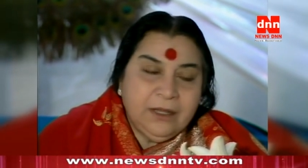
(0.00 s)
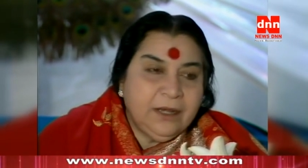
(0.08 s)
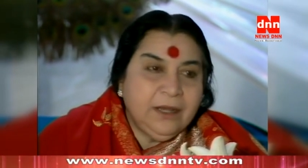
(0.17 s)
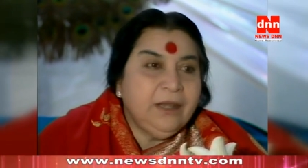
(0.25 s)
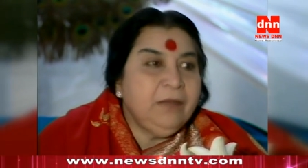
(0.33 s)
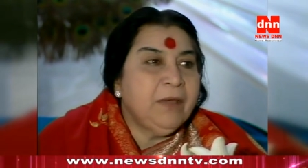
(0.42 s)

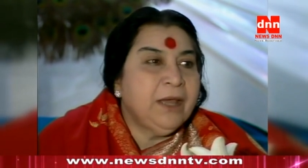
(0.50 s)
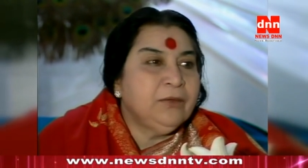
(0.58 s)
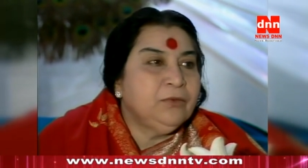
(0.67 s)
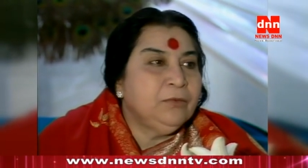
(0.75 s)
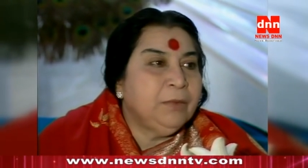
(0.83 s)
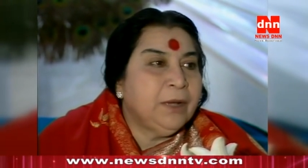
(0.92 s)
than any man
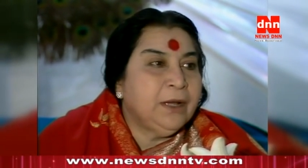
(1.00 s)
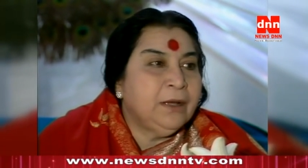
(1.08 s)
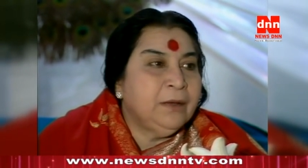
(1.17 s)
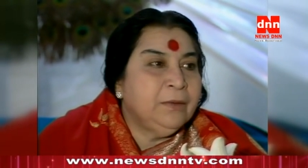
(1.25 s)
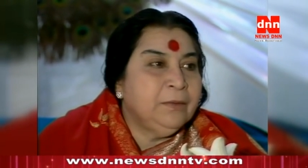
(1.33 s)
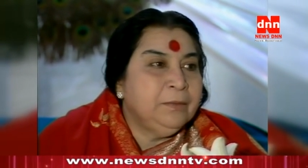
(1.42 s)
could
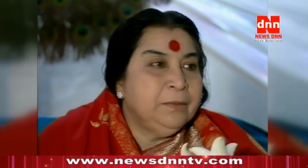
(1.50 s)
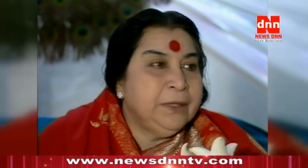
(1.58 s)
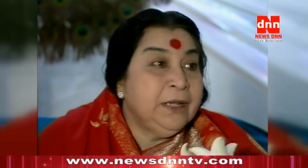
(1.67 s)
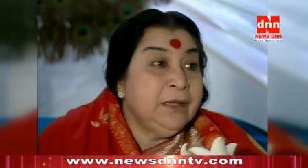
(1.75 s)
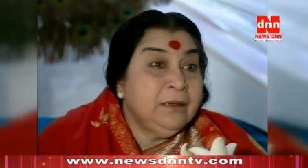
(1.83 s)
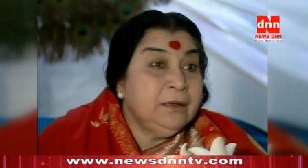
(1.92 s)

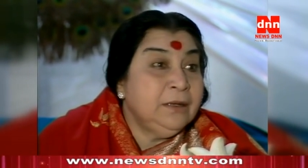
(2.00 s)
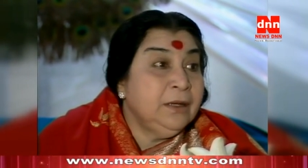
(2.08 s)
build,